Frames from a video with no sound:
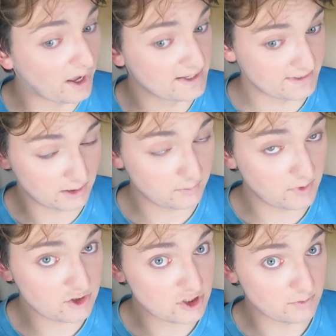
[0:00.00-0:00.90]
I suck in
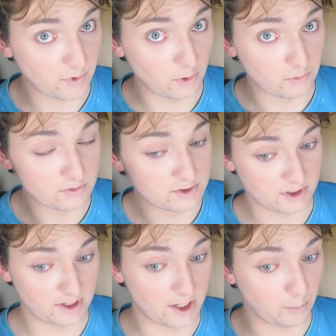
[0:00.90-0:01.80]
my cheekbone
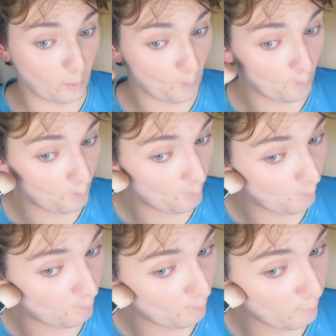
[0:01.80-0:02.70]
so that
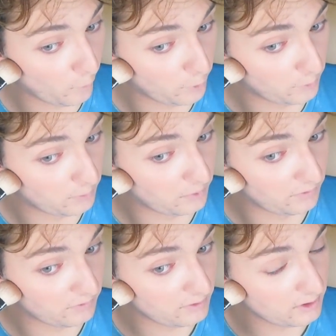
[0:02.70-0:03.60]
I know where to
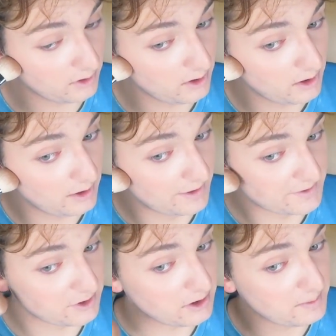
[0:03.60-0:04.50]
place it.
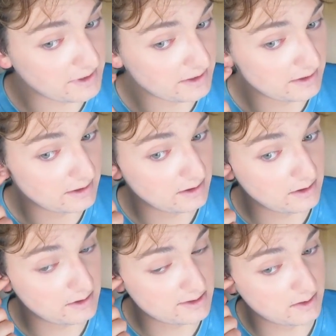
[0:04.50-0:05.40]
It's gonna be
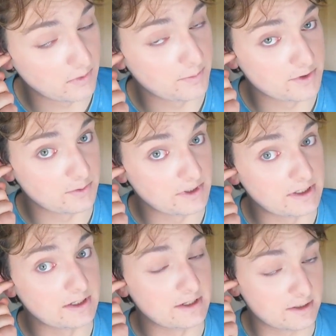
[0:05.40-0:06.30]
somewhere
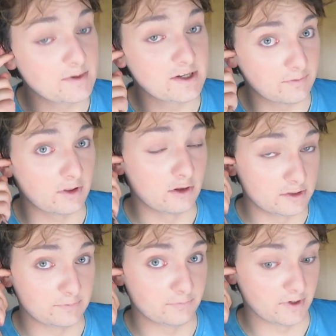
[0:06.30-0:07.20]
between, it's gonna be different, a little
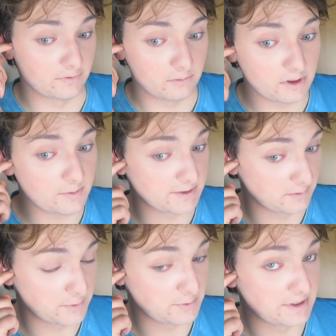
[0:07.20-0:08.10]
different for everyone, but
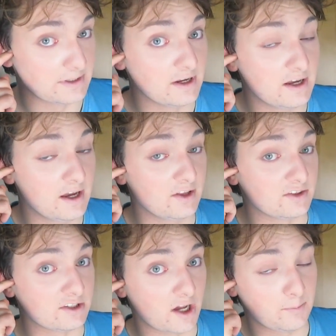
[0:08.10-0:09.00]
somewhere between
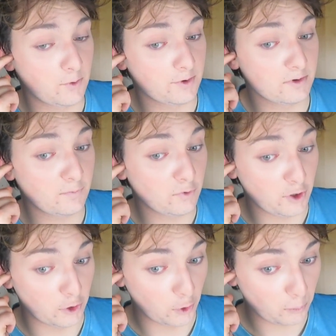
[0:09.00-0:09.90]
the top corner of your
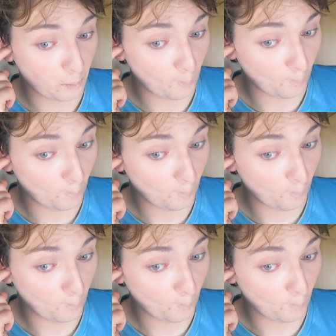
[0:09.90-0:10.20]
ear